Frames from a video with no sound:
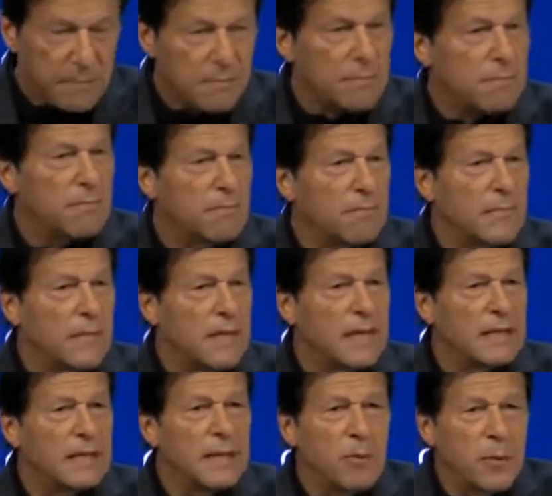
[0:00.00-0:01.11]
We are
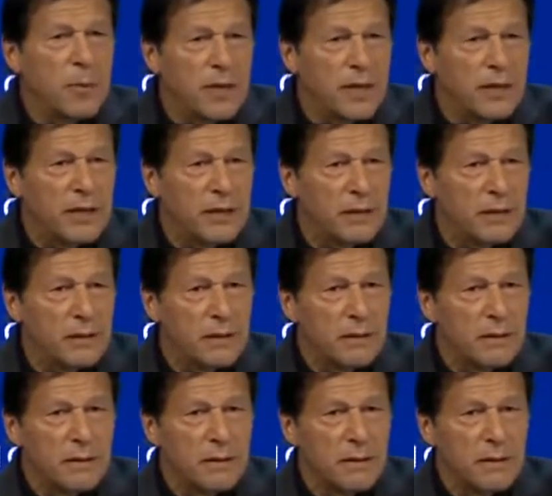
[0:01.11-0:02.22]
210 million people.
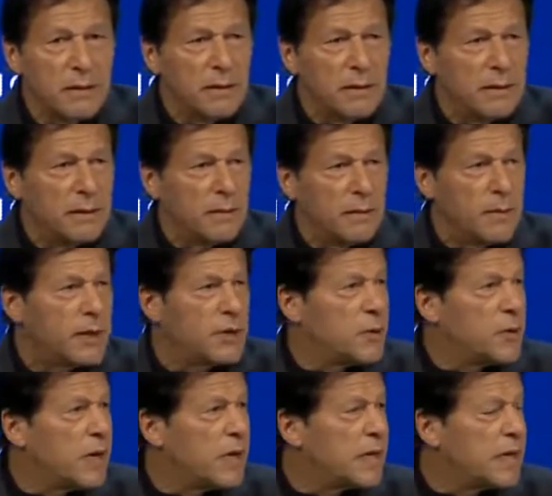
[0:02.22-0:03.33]

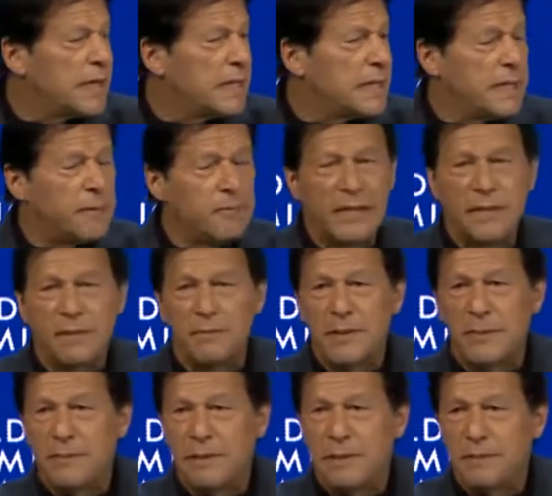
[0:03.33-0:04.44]
60% of
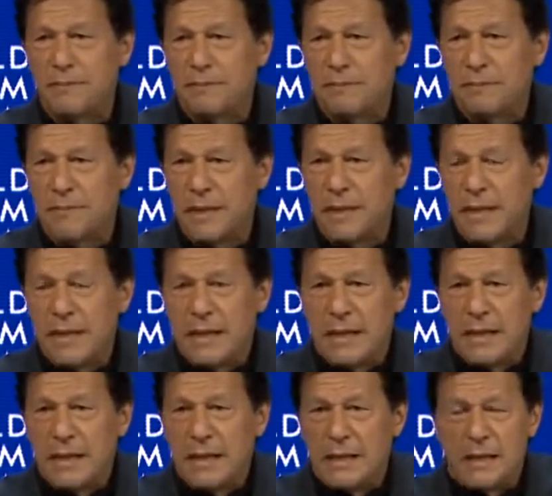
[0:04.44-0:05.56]
Pakistanis are below the age of
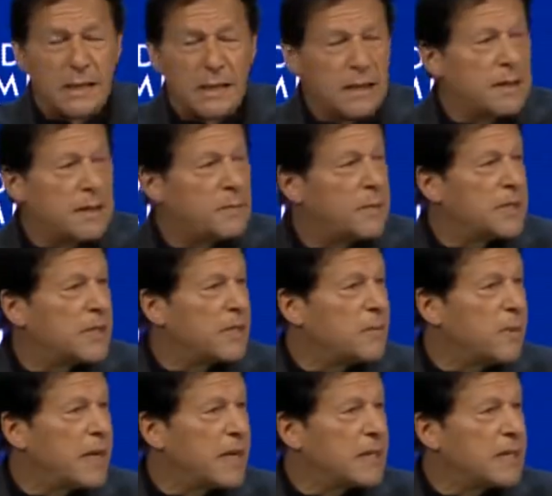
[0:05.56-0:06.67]
30.
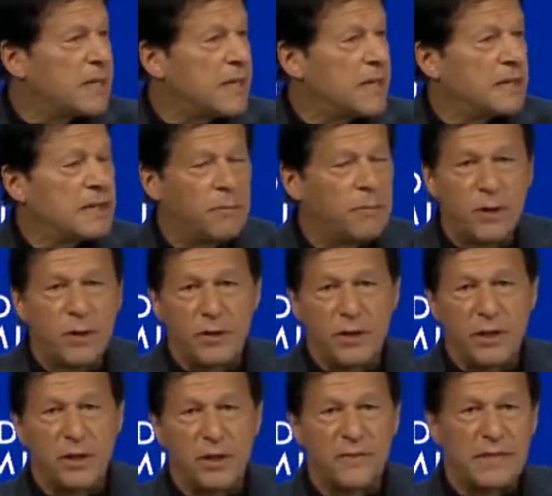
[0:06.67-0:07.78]
This is the real
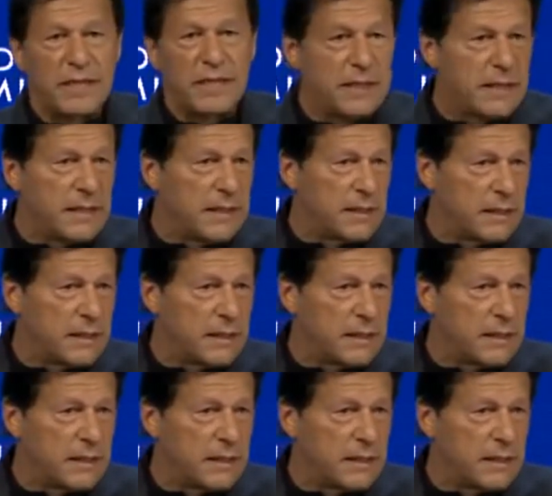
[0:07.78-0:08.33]
strength of Pakistan.